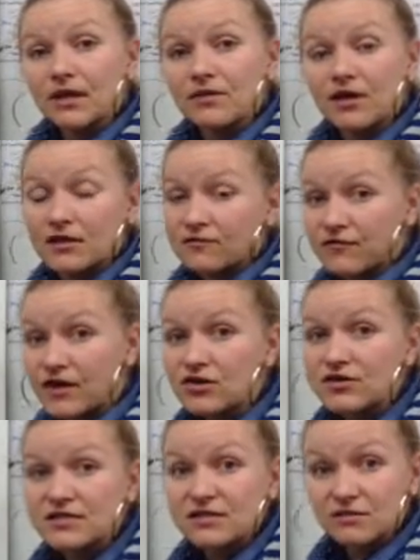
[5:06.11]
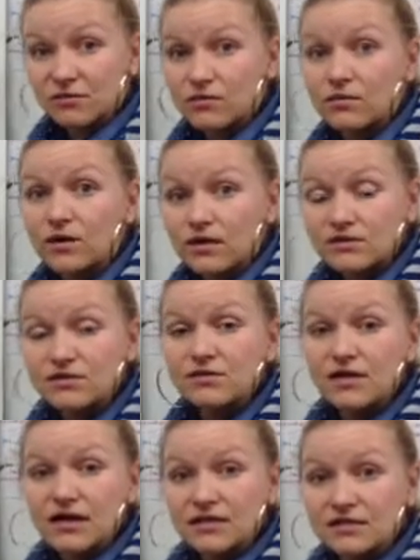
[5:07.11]
the Confederacy the war. So
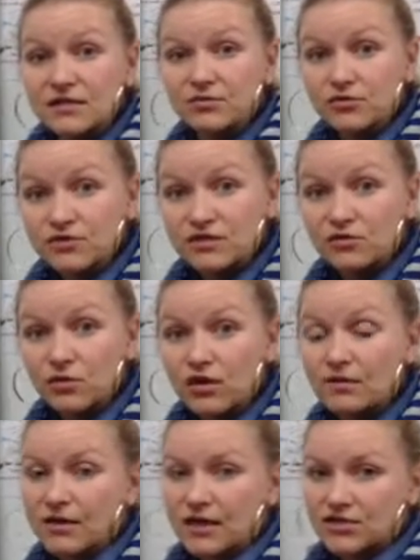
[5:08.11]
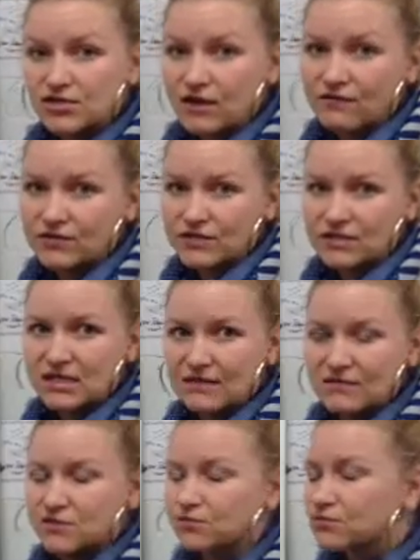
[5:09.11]
they ended up losing the war because Jefferson
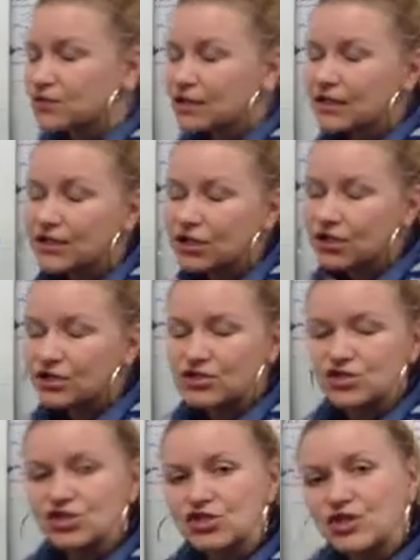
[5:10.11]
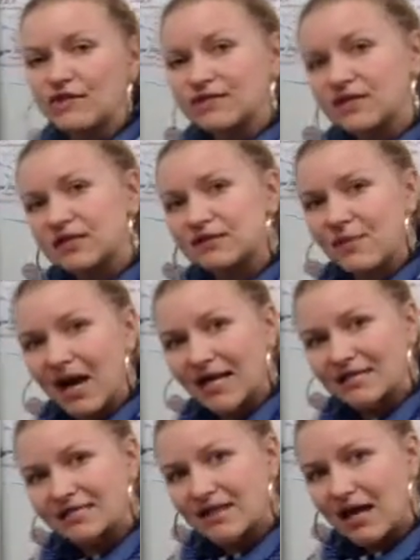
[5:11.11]
Davis really couldn't shift his
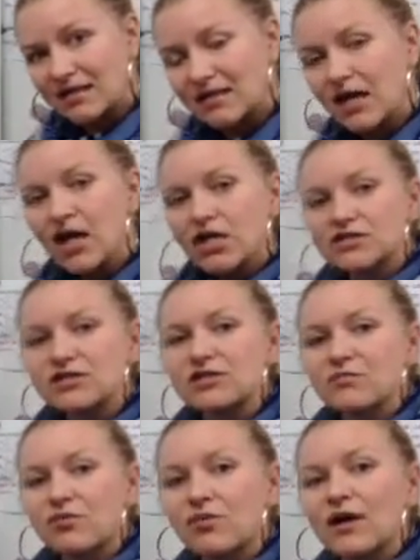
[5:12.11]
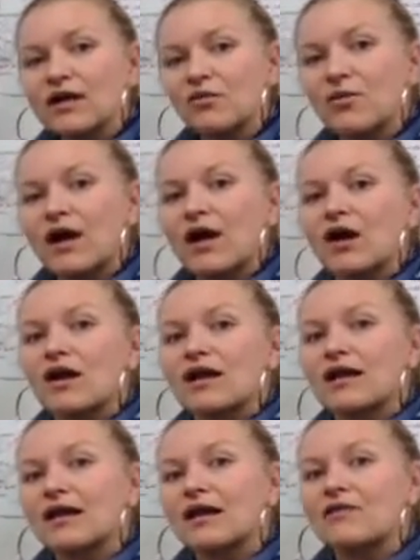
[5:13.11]
mindset to the point where
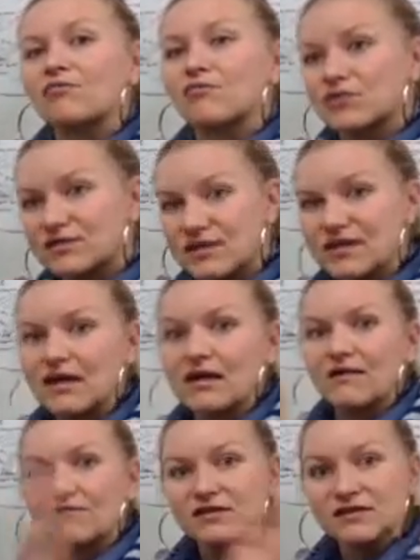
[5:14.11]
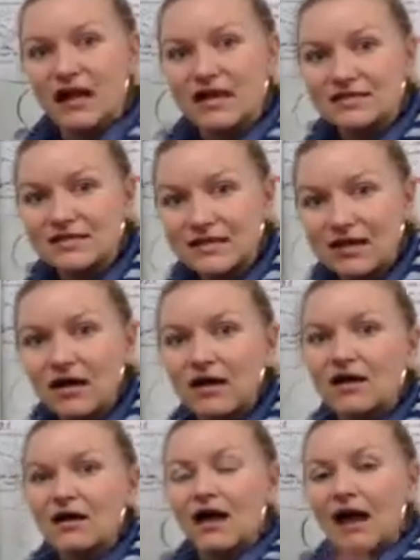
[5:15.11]
he was thinking of this
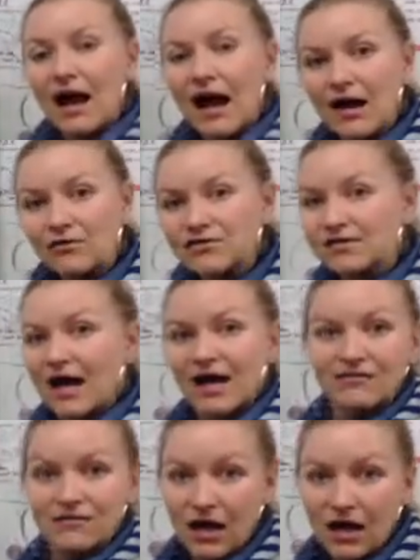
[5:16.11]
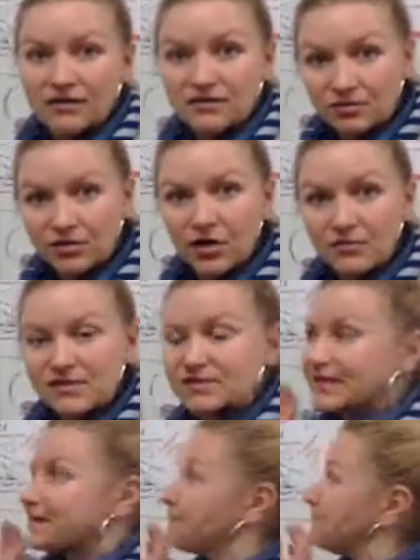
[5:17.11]
idea outside of cotton
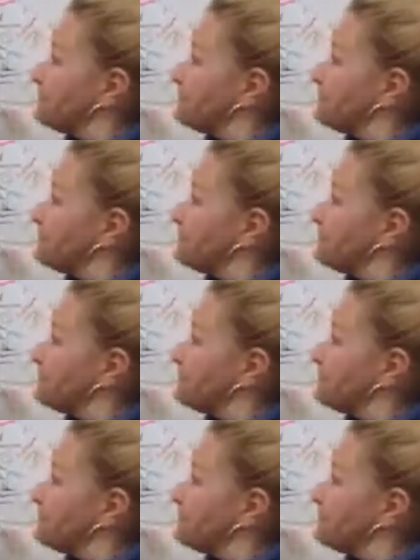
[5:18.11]
diplomacy.